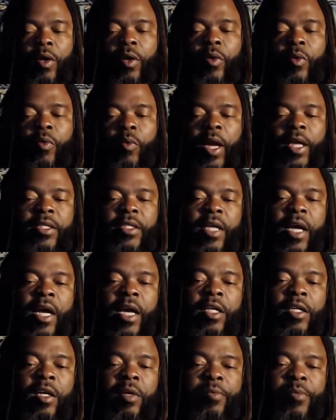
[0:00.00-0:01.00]
Right
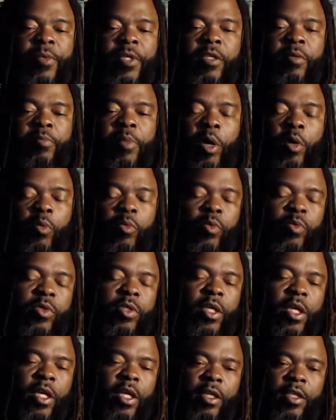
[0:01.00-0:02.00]
side up, this is about
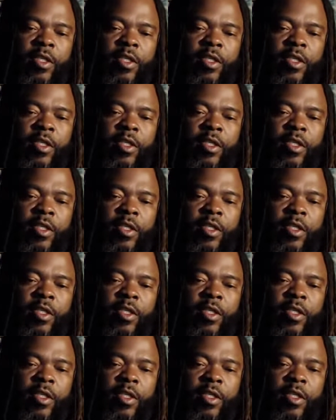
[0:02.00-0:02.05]
routine.